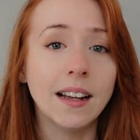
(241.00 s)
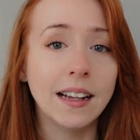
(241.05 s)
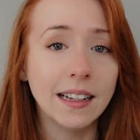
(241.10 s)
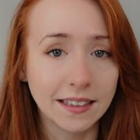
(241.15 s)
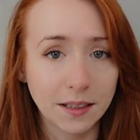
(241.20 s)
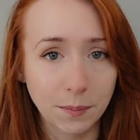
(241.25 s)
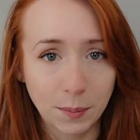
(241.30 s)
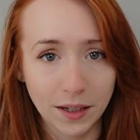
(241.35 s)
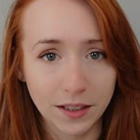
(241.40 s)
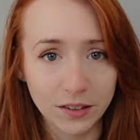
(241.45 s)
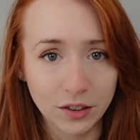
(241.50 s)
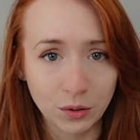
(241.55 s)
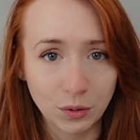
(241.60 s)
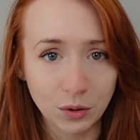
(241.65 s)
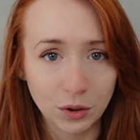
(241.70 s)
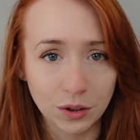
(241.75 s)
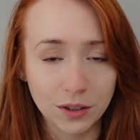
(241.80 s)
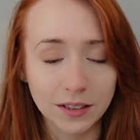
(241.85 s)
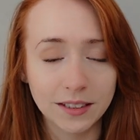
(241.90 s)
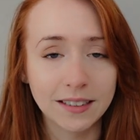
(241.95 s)
It's a personal
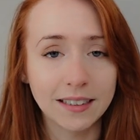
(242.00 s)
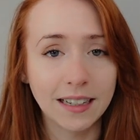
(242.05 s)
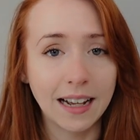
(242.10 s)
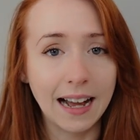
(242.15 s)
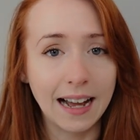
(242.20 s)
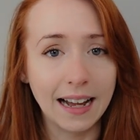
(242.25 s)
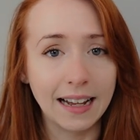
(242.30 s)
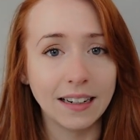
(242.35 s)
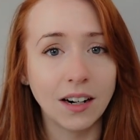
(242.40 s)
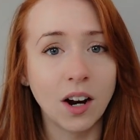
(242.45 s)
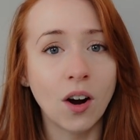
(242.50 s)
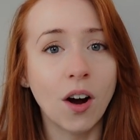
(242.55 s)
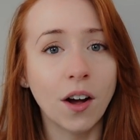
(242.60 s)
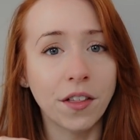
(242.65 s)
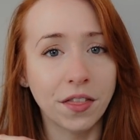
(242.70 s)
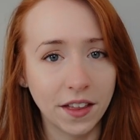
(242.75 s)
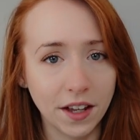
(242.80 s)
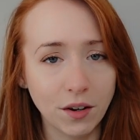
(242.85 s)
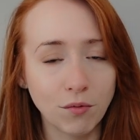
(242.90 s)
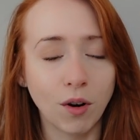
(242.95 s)
choice, and I
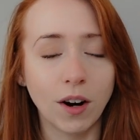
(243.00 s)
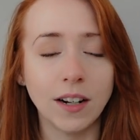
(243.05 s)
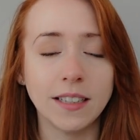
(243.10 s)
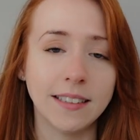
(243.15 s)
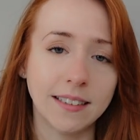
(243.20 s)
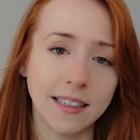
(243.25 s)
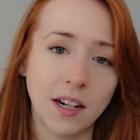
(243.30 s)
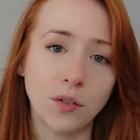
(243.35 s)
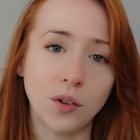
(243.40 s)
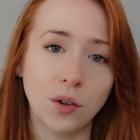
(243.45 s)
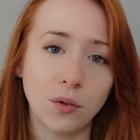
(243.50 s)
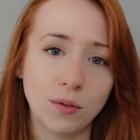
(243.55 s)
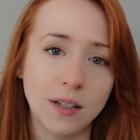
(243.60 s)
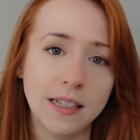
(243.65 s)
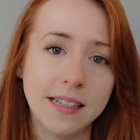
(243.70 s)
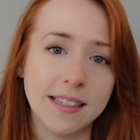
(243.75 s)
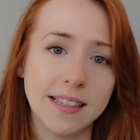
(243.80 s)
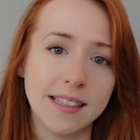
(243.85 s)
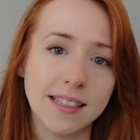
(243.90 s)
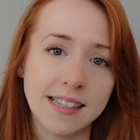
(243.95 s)
think writing down your
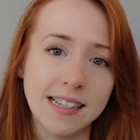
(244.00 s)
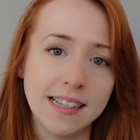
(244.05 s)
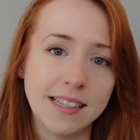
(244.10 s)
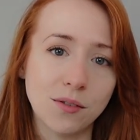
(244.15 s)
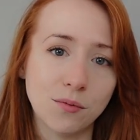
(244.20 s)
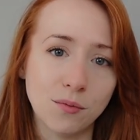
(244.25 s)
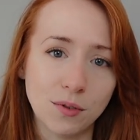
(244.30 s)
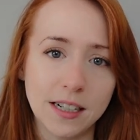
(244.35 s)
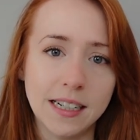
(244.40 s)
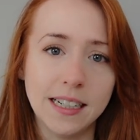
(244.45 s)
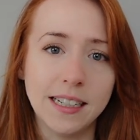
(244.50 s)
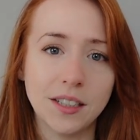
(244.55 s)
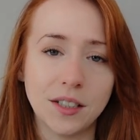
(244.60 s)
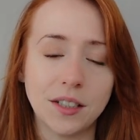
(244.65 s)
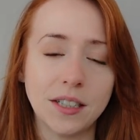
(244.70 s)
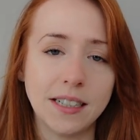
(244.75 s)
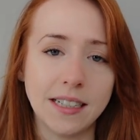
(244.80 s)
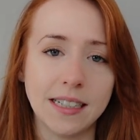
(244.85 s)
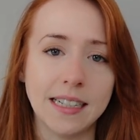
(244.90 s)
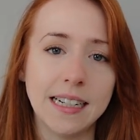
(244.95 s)
reasons is a really good
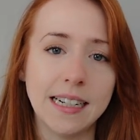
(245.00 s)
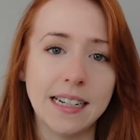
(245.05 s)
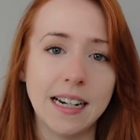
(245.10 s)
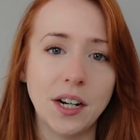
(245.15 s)
idea